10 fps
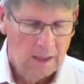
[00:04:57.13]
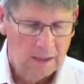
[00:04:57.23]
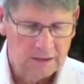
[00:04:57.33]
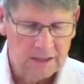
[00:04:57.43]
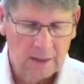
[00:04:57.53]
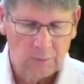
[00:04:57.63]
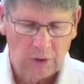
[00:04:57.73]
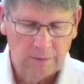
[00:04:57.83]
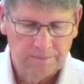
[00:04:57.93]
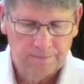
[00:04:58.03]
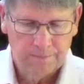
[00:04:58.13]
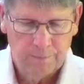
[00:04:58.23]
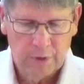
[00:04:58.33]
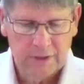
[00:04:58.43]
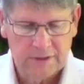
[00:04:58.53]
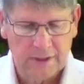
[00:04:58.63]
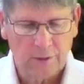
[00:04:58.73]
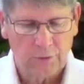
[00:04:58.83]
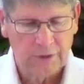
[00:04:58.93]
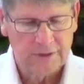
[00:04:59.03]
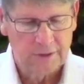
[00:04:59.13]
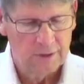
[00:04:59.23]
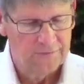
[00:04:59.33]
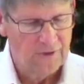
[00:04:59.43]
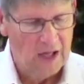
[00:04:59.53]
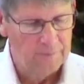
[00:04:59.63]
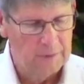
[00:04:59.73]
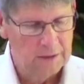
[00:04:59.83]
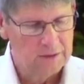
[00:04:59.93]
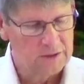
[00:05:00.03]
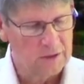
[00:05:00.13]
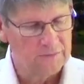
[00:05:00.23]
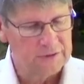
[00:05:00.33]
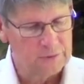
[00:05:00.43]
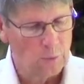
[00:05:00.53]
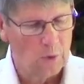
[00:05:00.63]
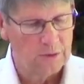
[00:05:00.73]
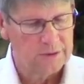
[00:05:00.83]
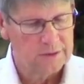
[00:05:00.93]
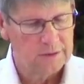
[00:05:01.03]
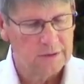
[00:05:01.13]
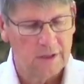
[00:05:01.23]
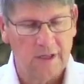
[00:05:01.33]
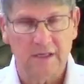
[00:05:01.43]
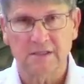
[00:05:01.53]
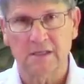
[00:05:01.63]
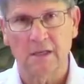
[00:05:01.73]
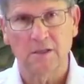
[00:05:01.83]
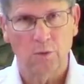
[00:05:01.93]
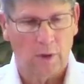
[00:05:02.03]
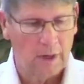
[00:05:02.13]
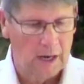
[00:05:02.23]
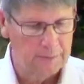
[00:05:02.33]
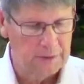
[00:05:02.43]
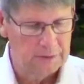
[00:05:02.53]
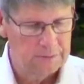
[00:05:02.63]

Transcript: In summary, please increase your involvement in service roles to the extent you are able,